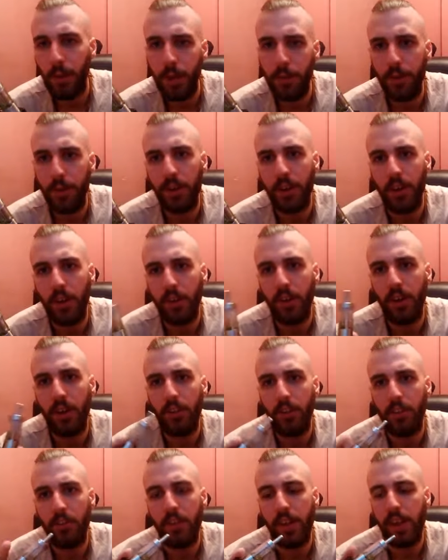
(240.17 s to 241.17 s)
Maybe, you know,
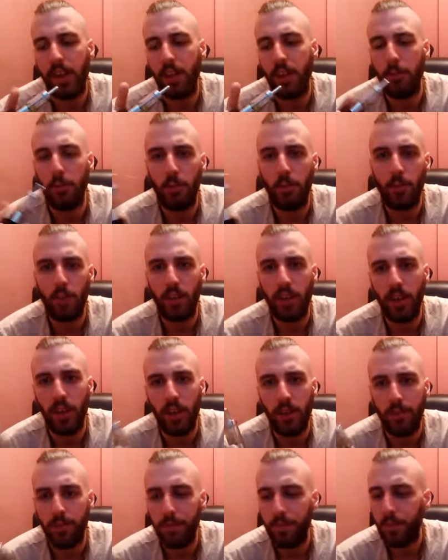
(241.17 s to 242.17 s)
understandable, they
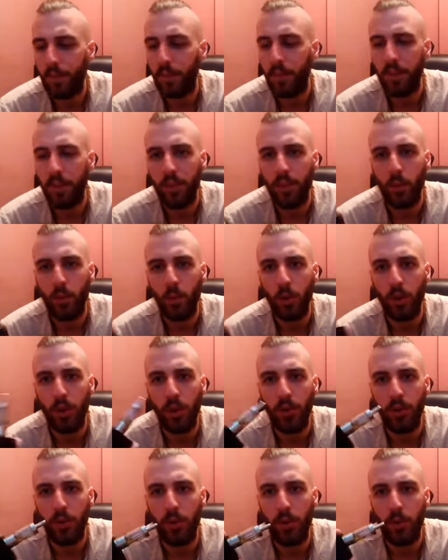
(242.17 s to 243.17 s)
are
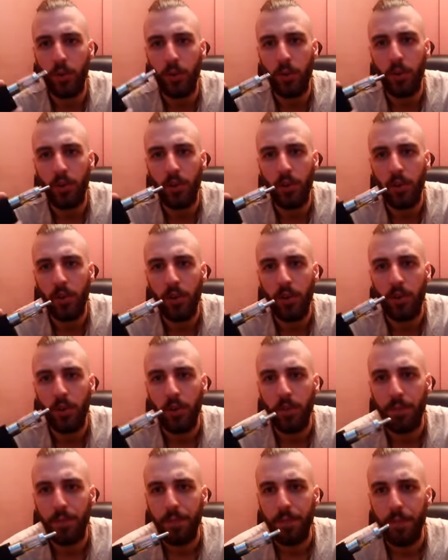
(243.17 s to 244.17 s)
quite a new
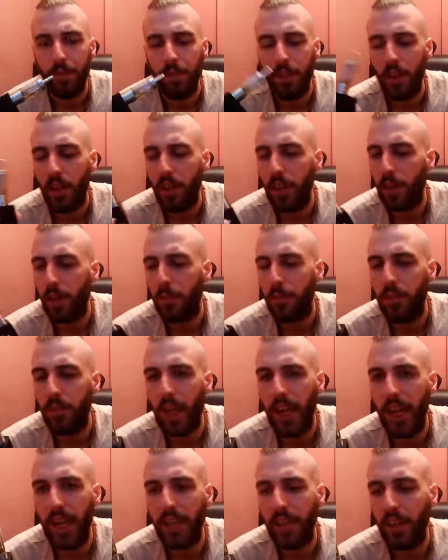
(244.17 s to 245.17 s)

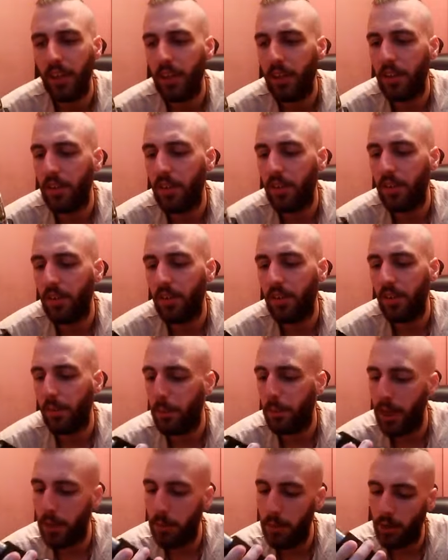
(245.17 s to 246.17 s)
tank, so
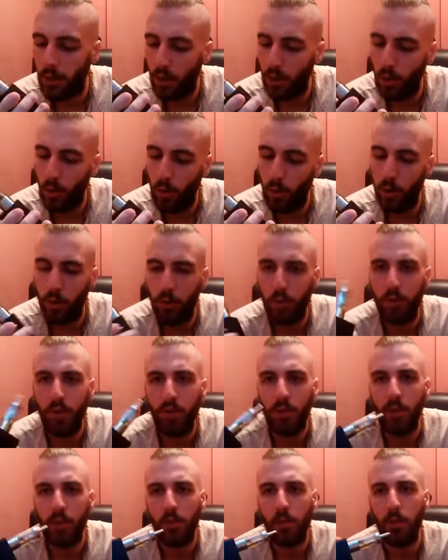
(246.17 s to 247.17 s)
maybe the
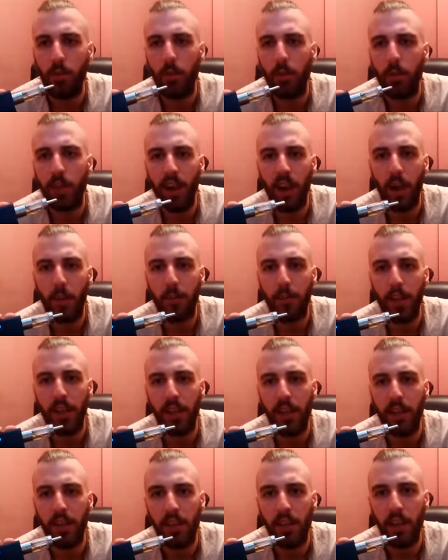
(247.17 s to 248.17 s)
coils will get
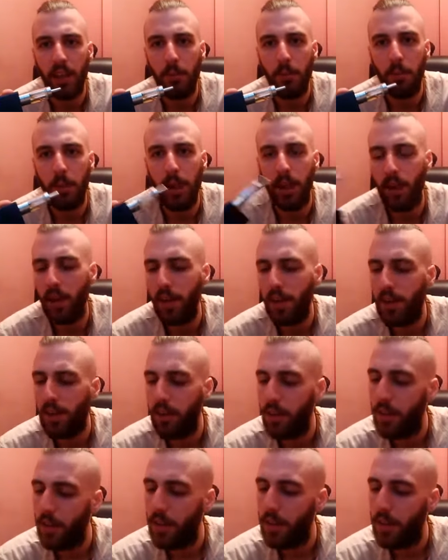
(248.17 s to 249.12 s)
updated and get better.